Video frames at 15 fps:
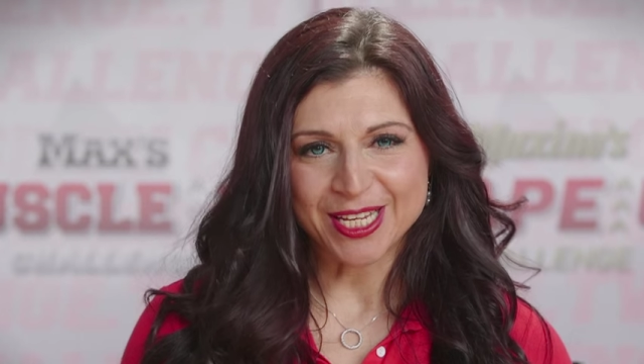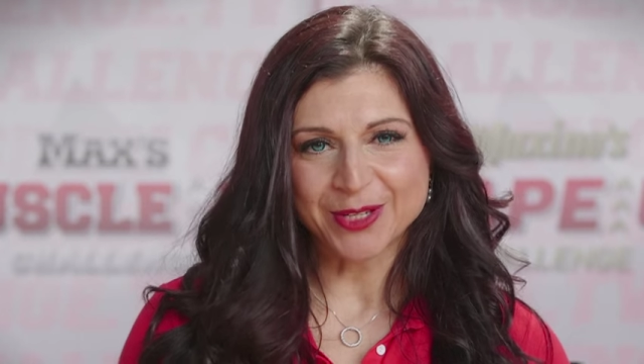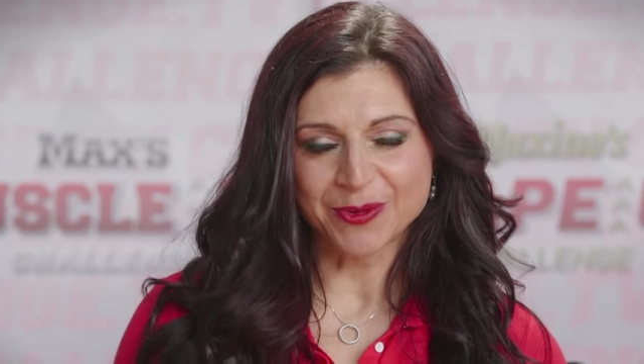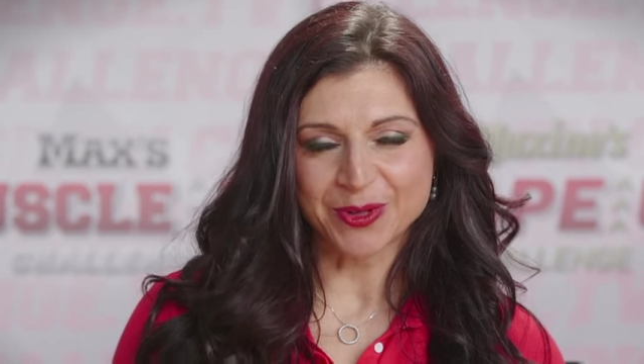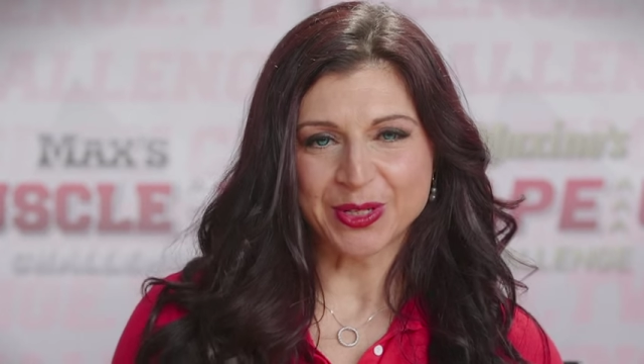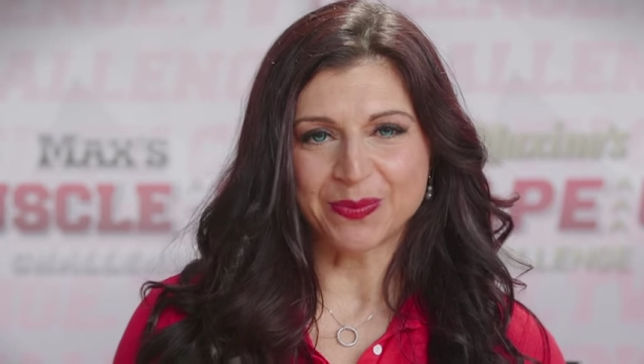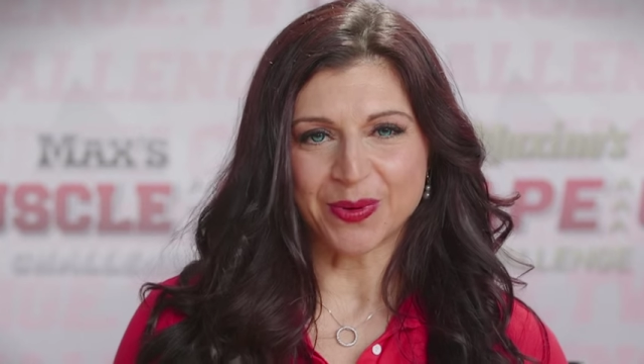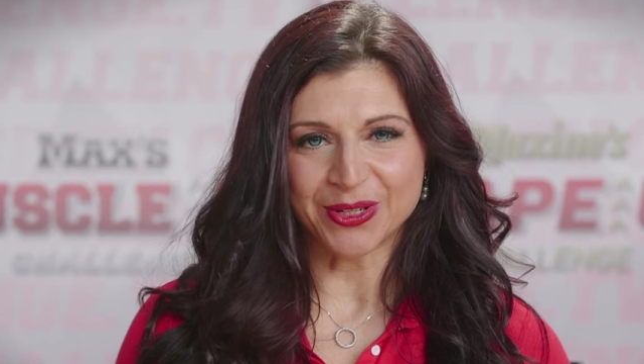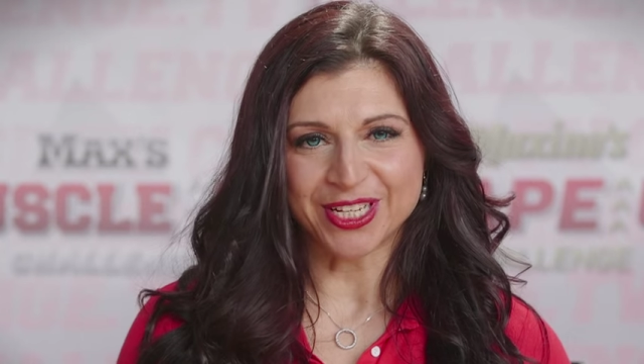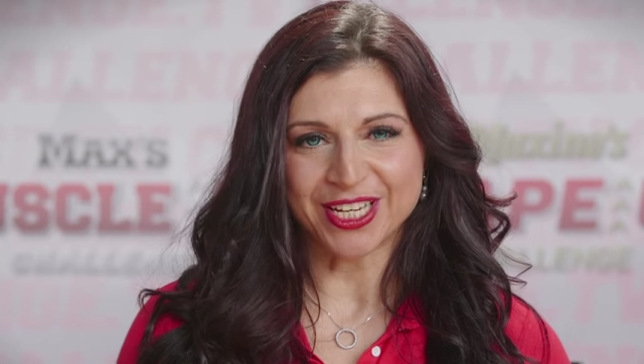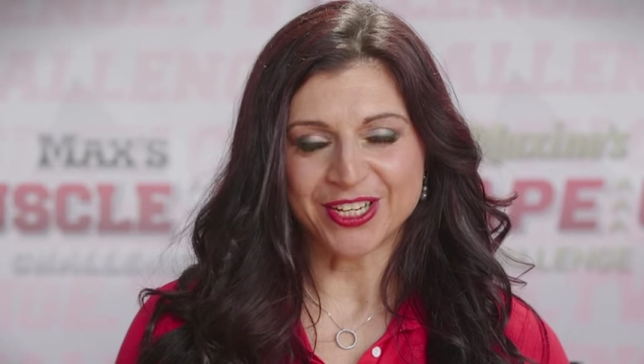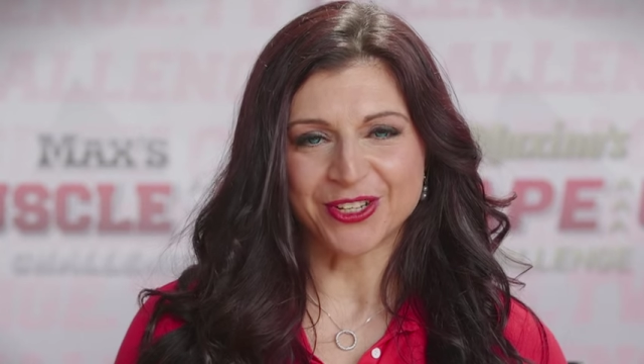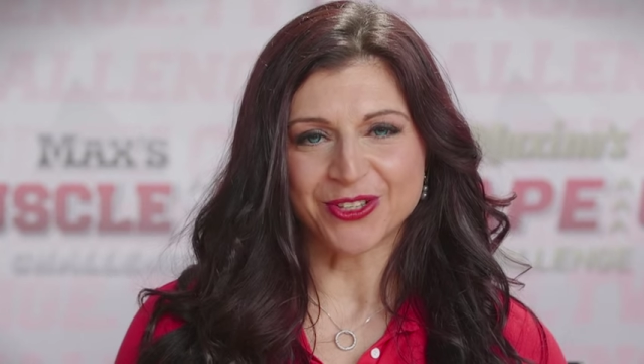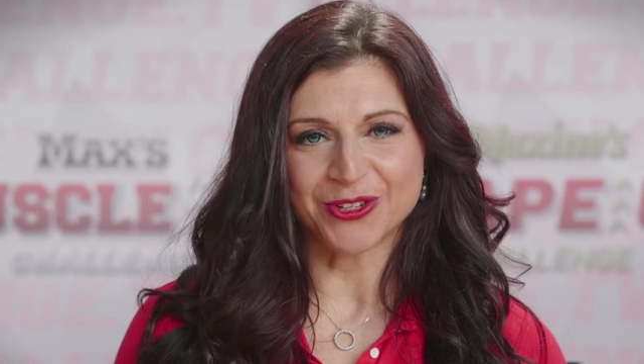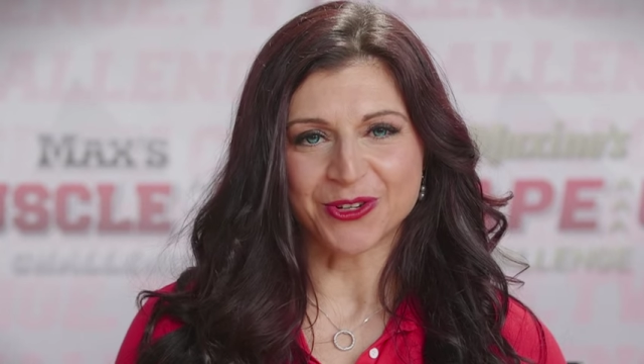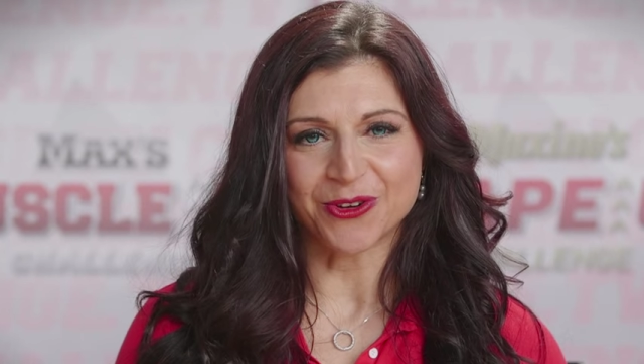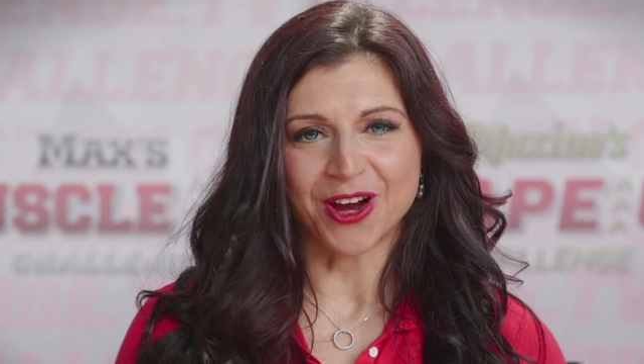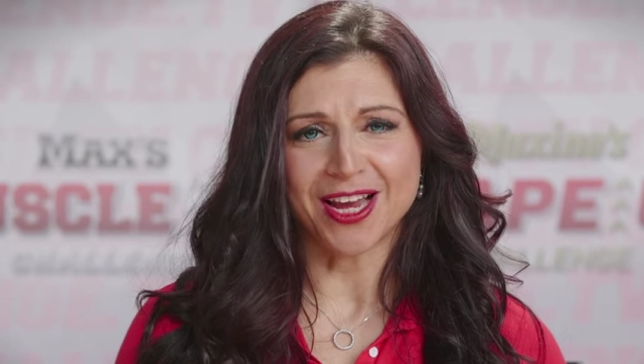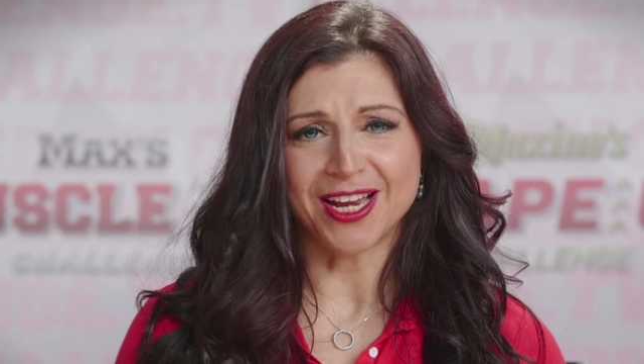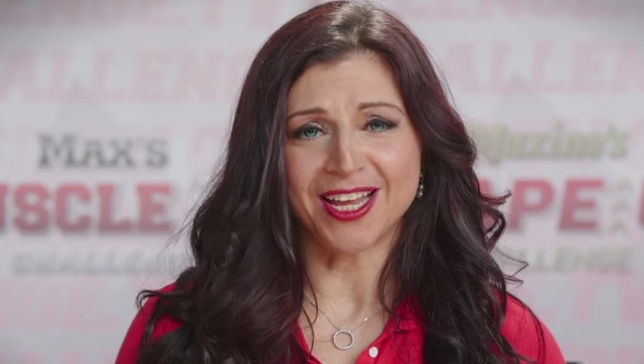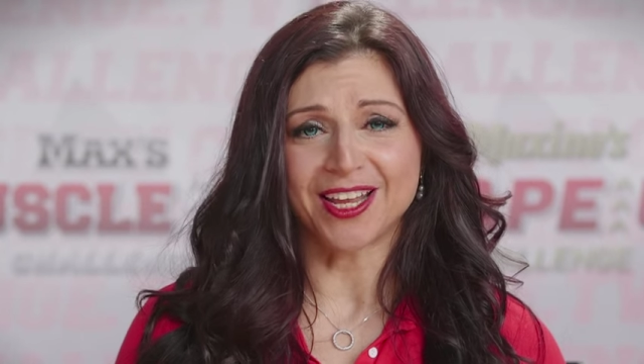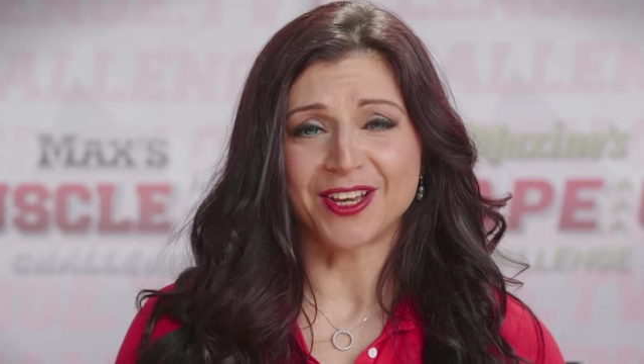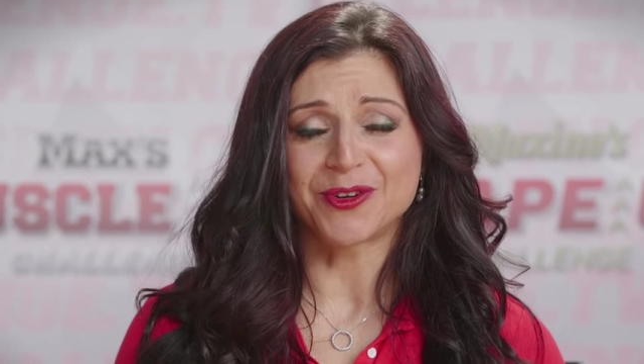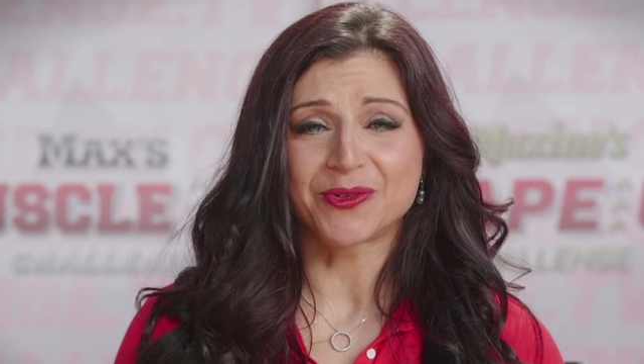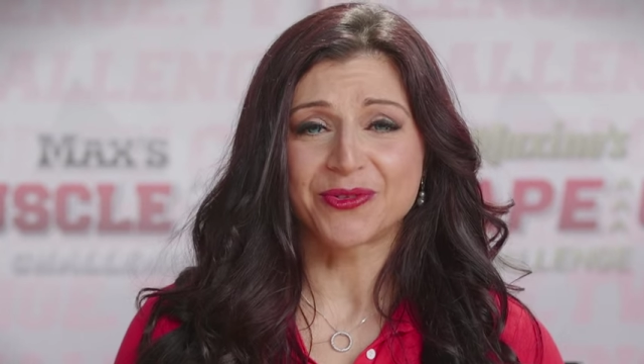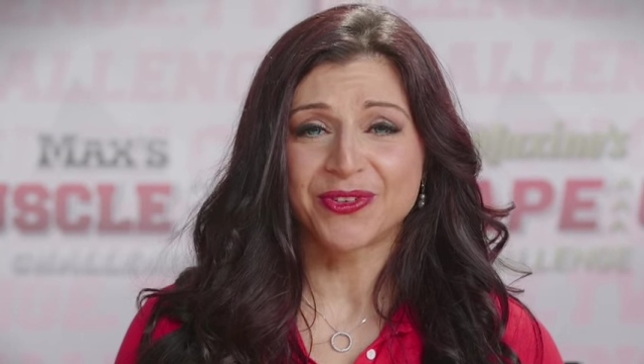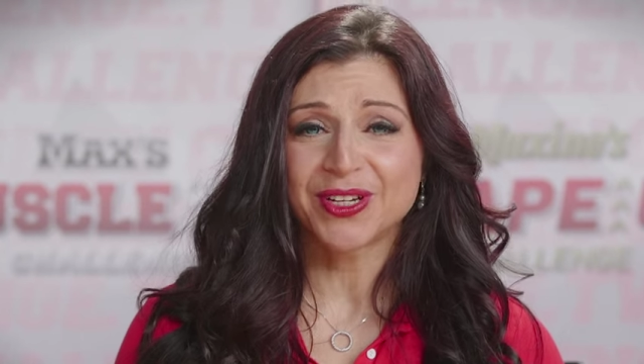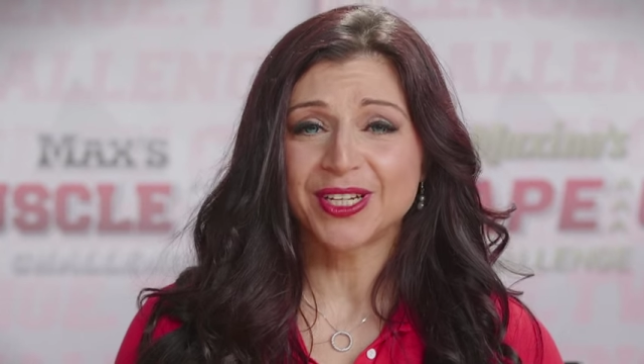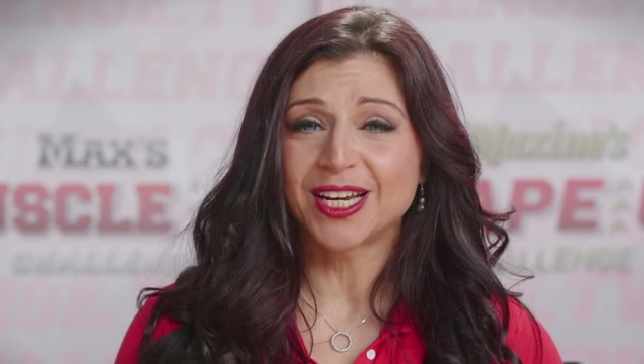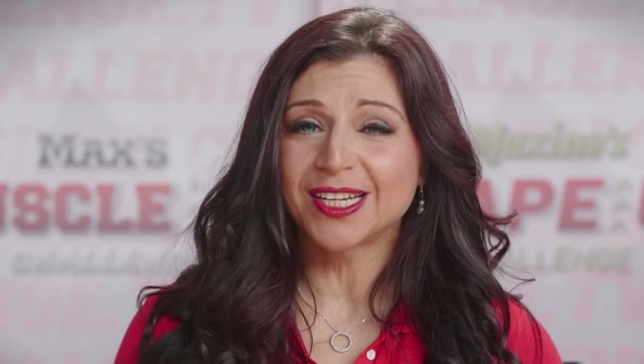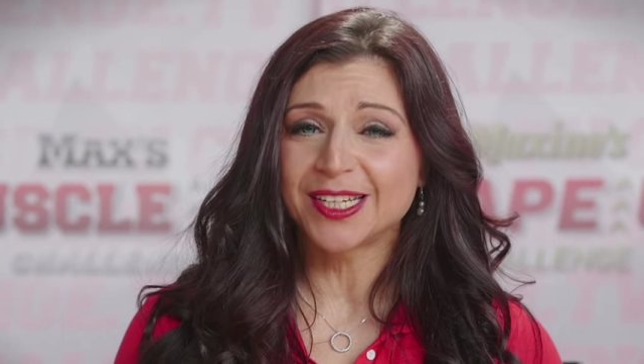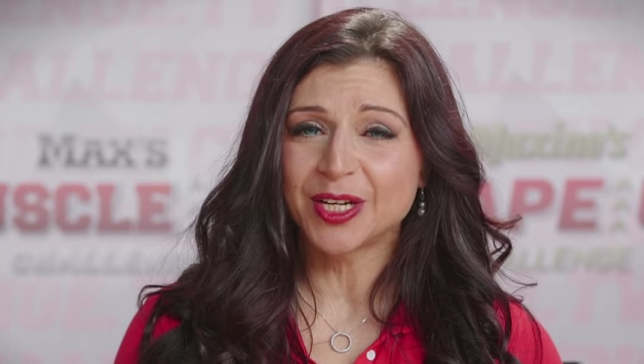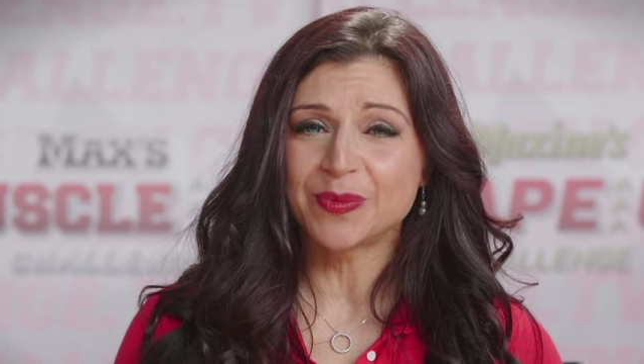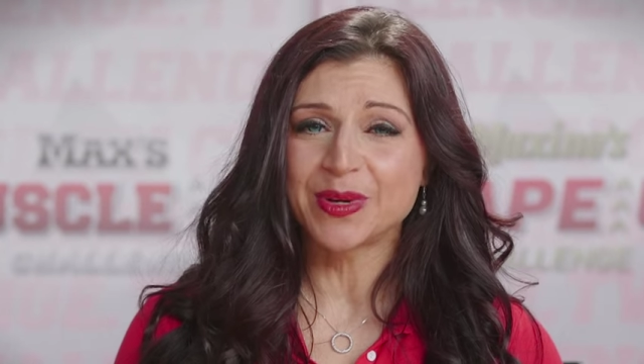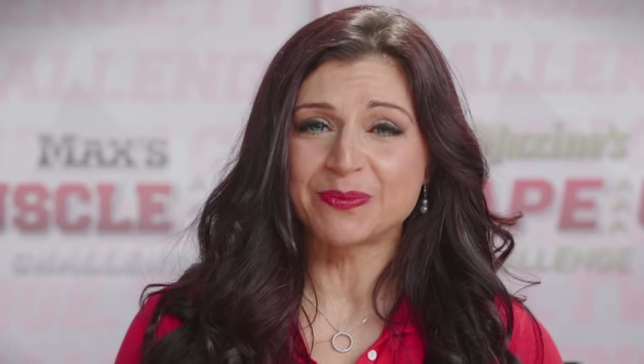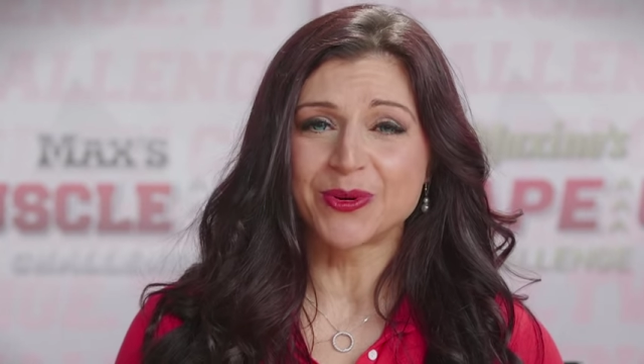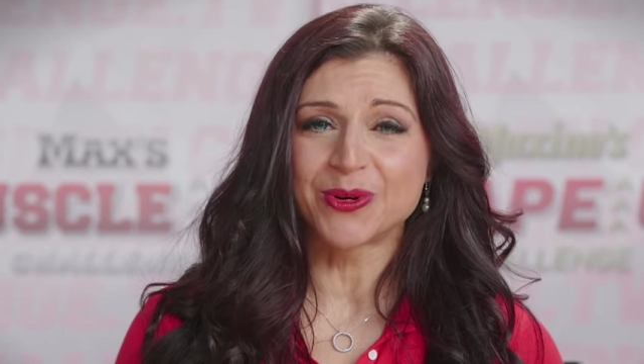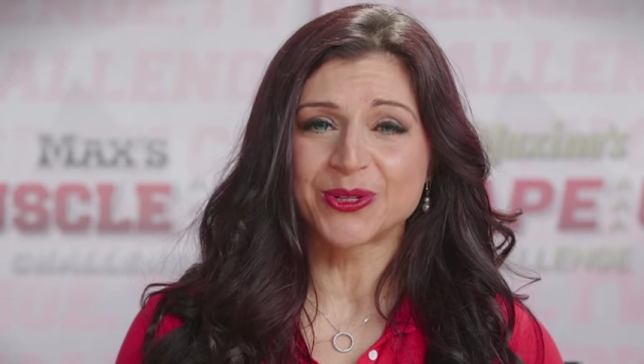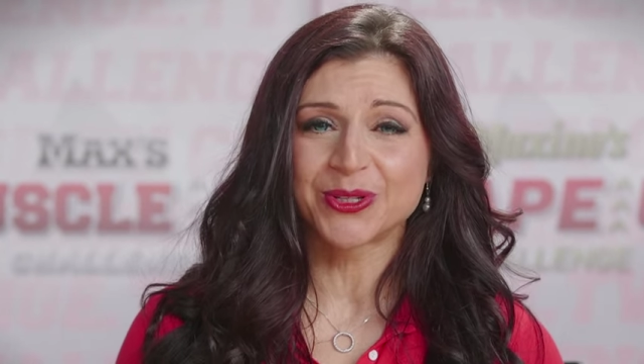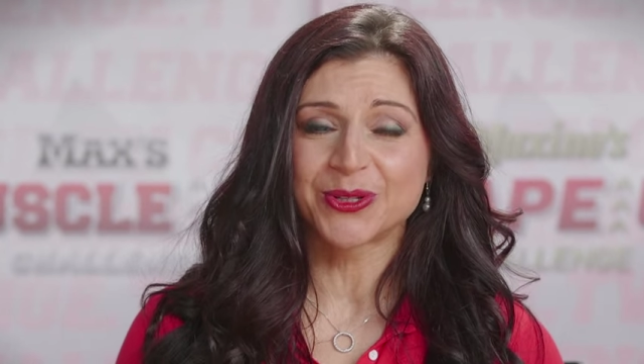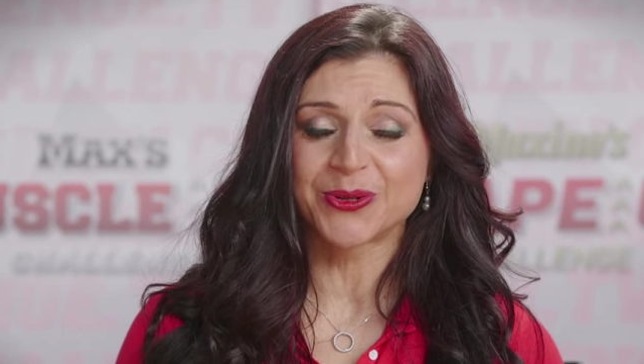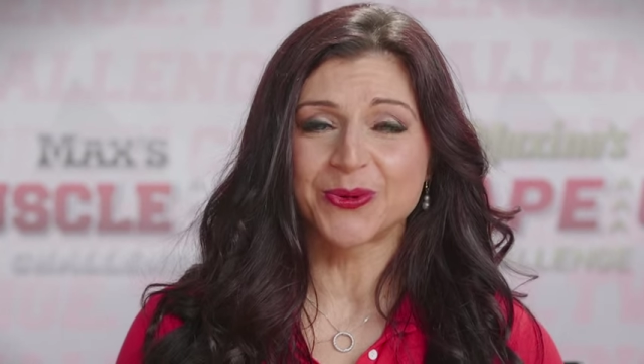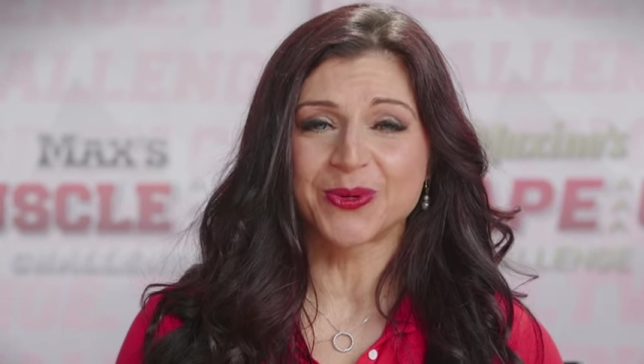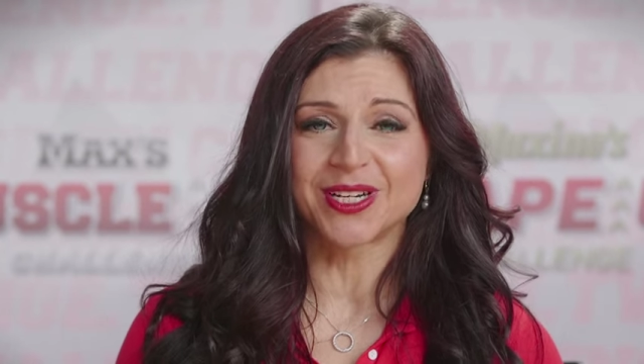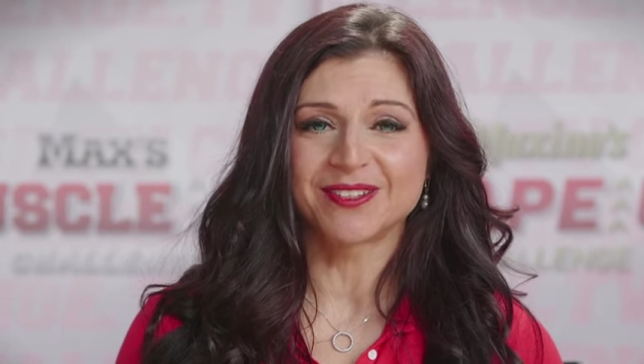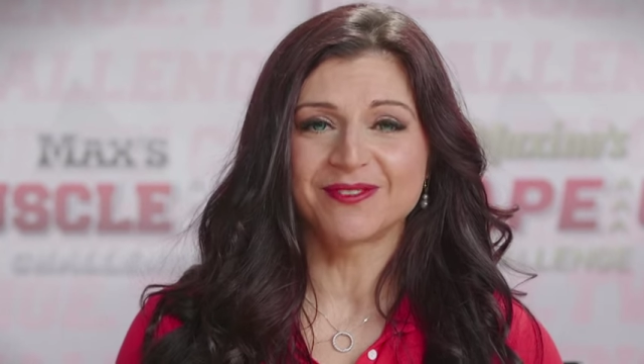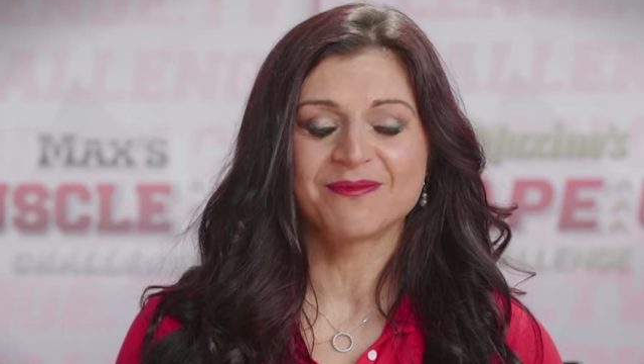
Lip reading: is responding to the training and you'll feel a little bit more sore.